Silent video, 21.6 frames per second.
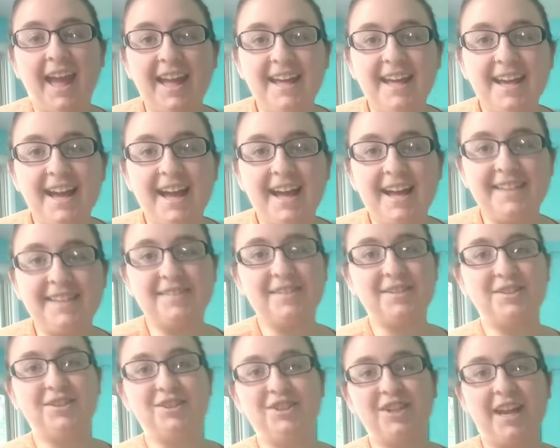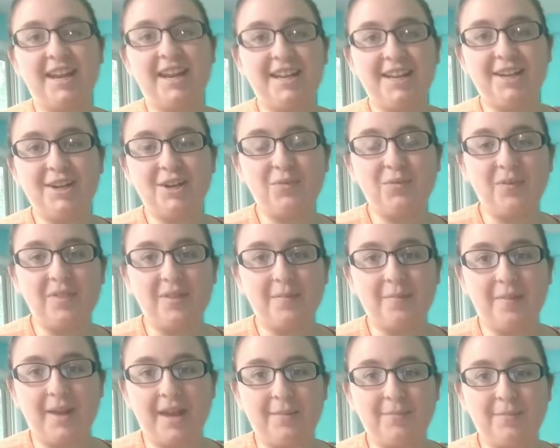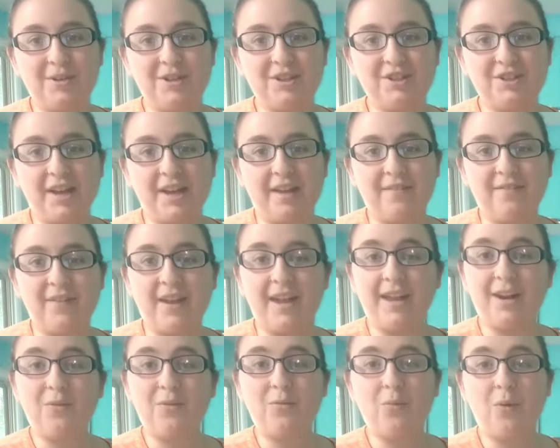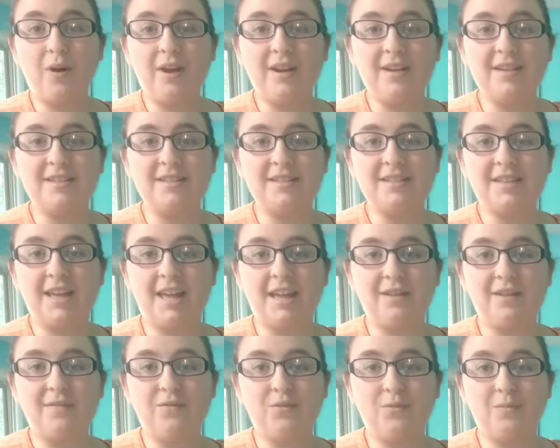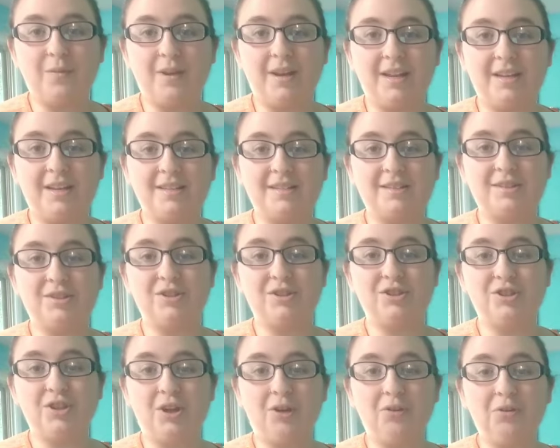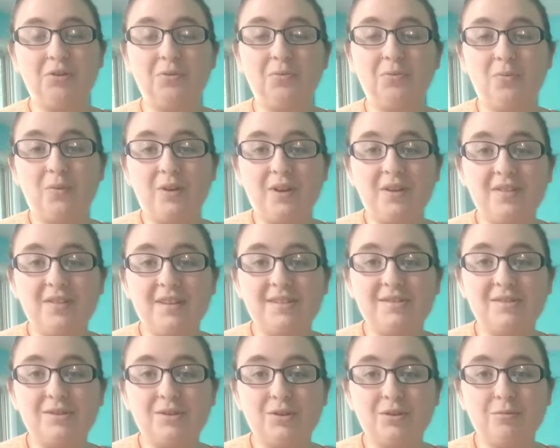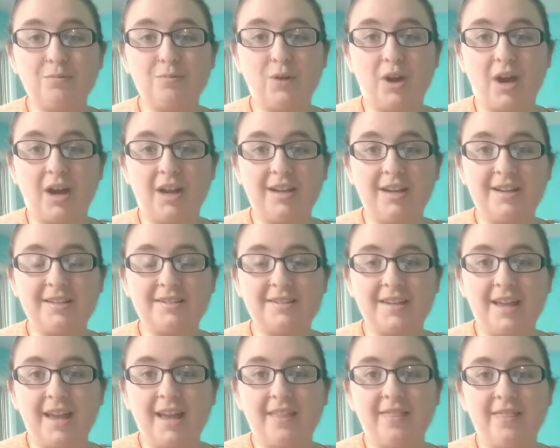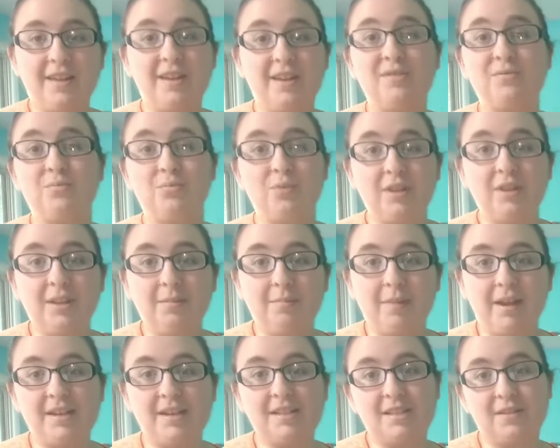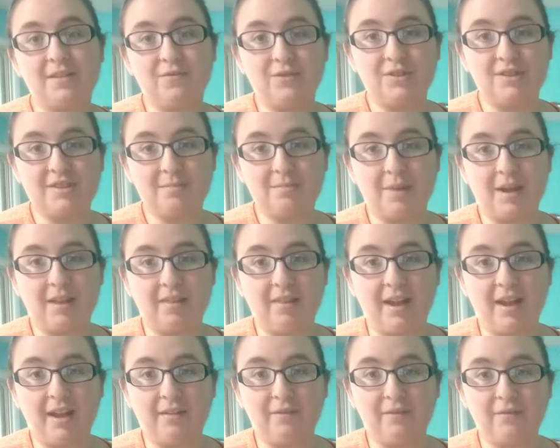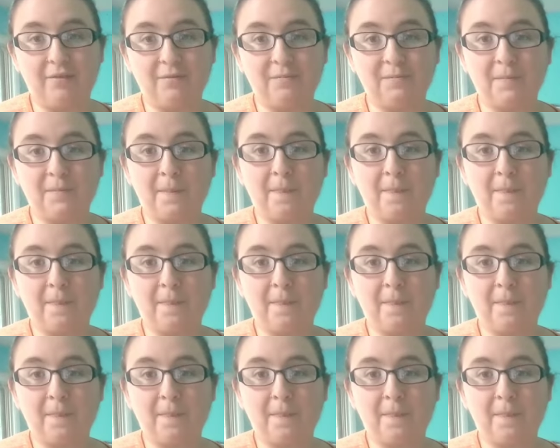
Hey guys, Jenna here with the Pampered Chef, and I wanted to take a few minutes to show you one of these new products that has really made a difference in my life.